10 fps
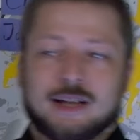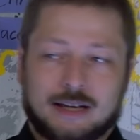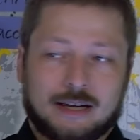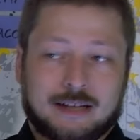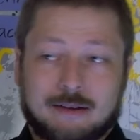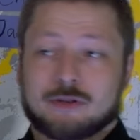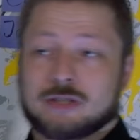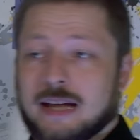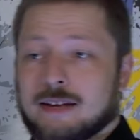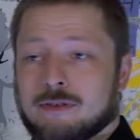that was
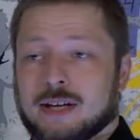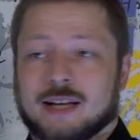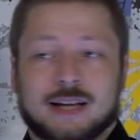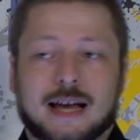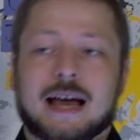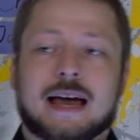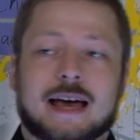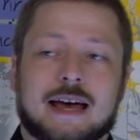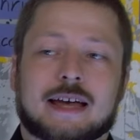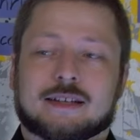angry
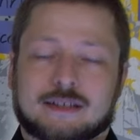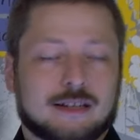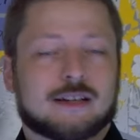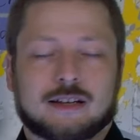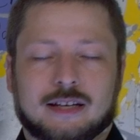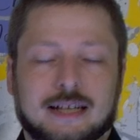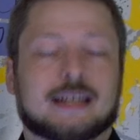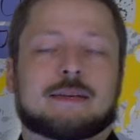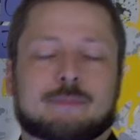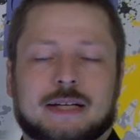at the
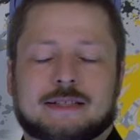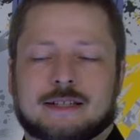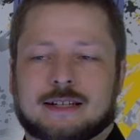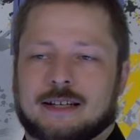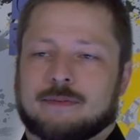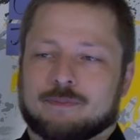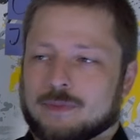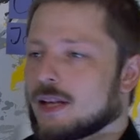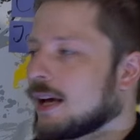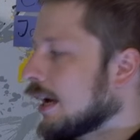elite basically.
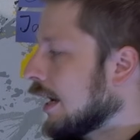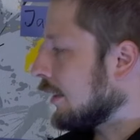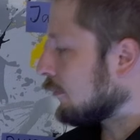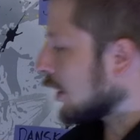And